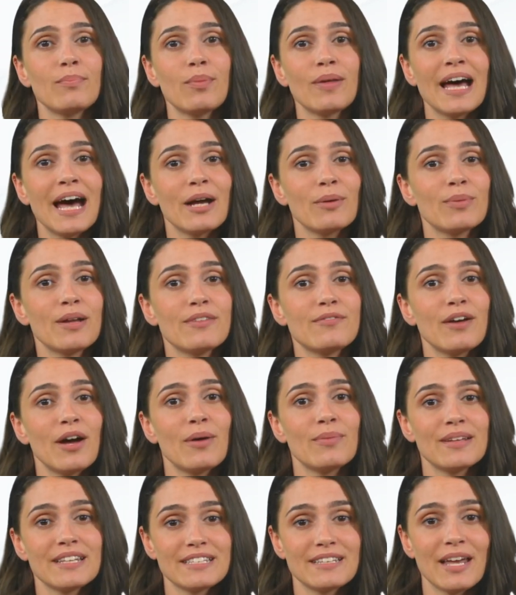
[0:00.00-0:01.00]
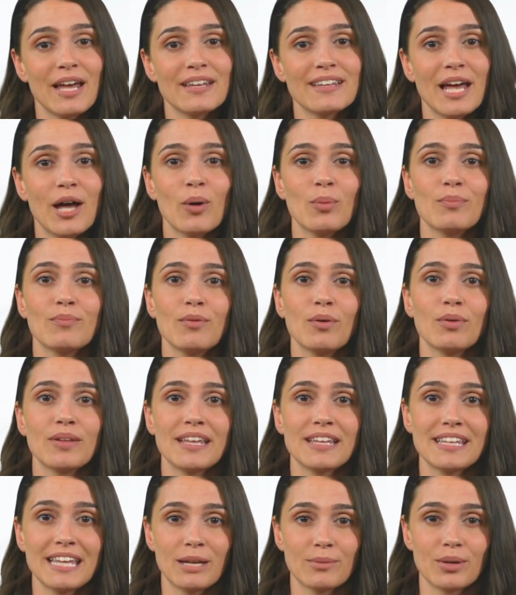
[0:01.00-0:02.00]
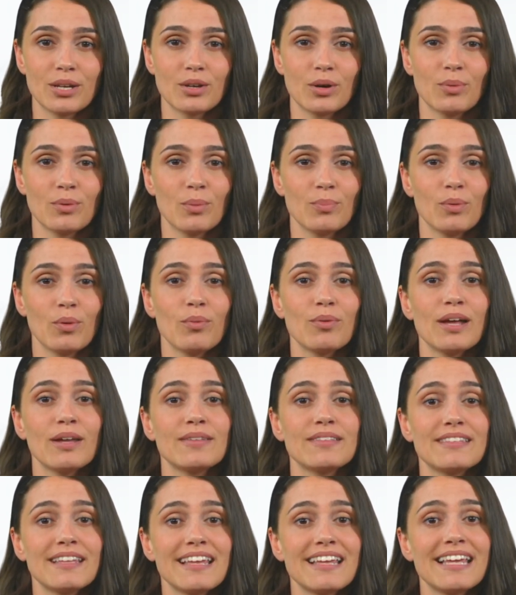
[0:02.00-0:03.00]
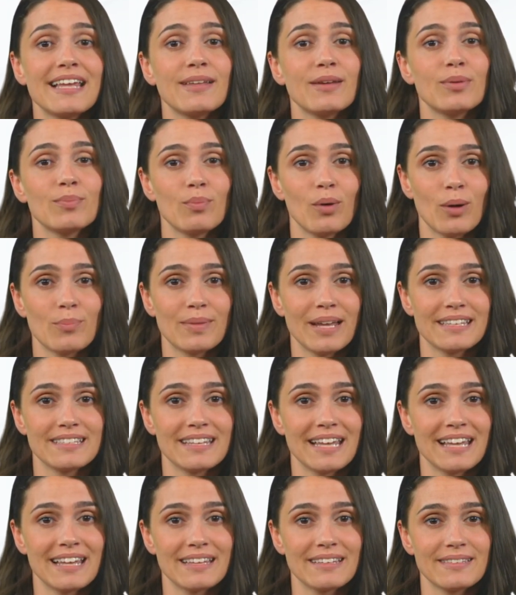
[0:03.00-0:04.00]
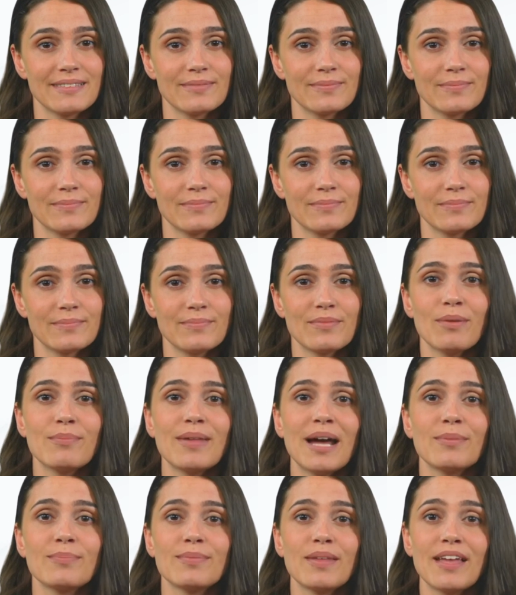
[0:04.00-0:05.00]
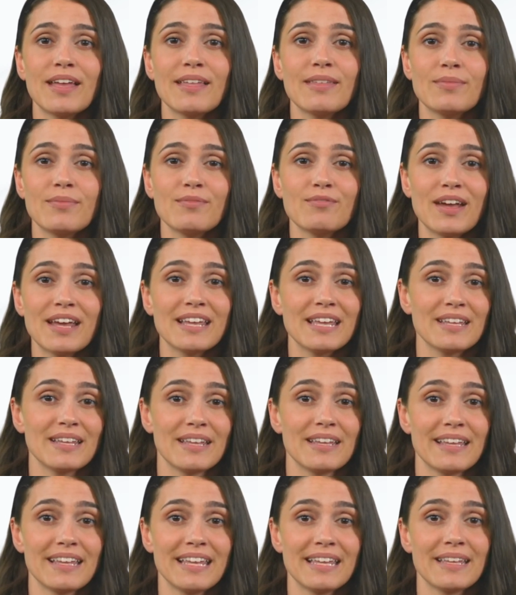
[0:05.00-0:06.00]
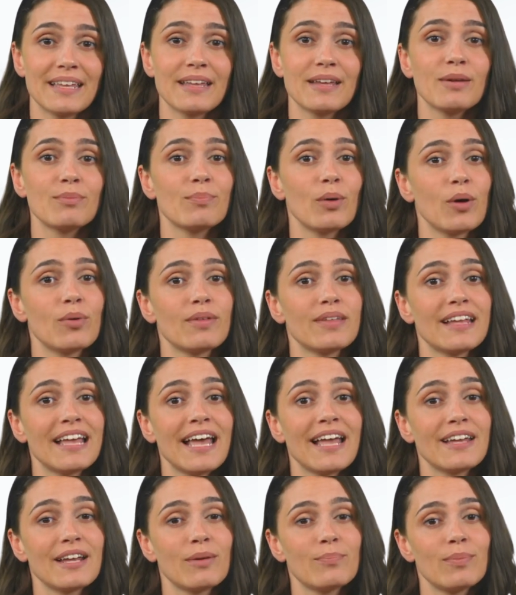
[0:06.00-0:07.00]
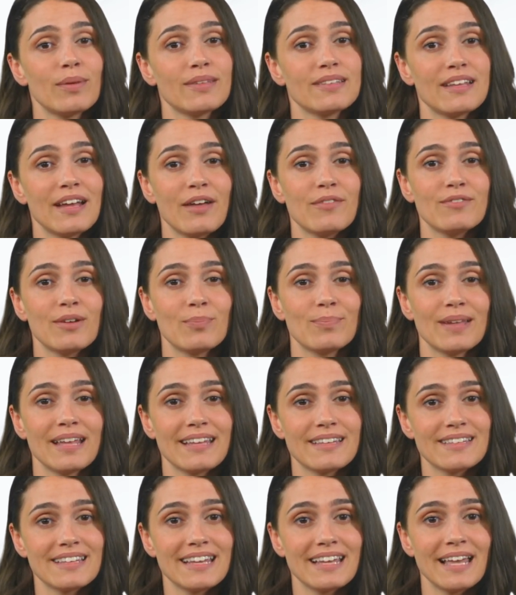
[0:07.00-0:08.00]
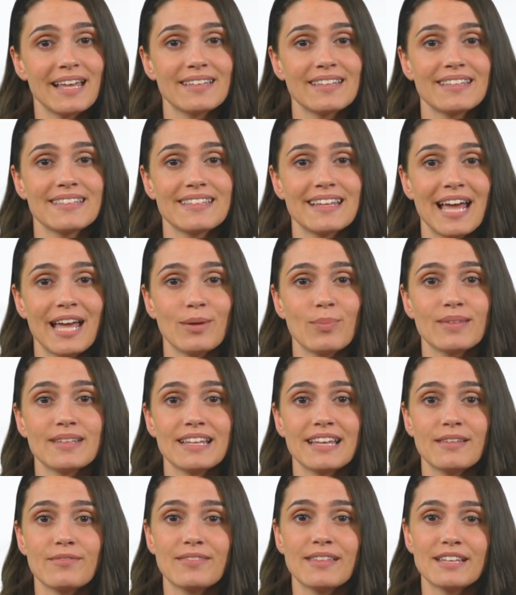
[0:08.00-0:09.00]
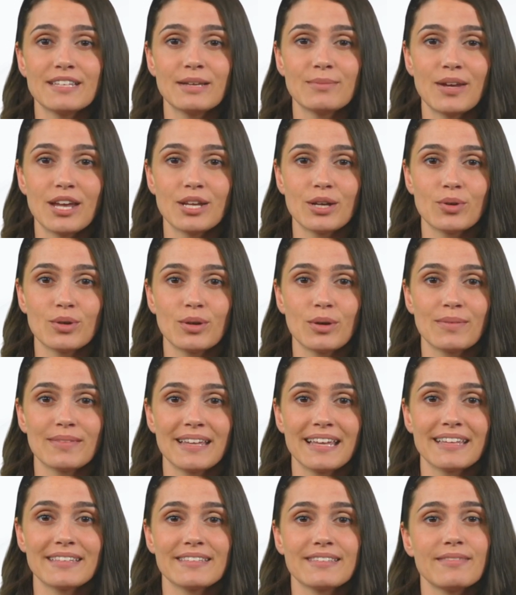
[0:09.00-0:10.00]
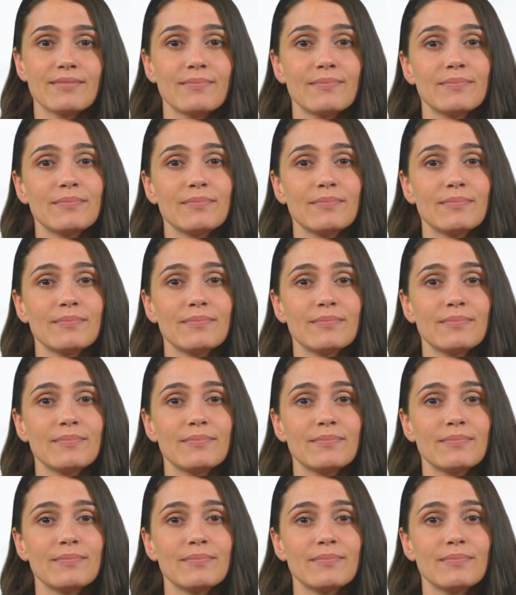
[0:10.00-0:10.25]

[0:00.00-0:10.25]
We hope you found this guide helpful in keeping your memorials clean and well maintained. Remember, regular cleaning and proper care can preserve the beauty and integrity of these special tributes.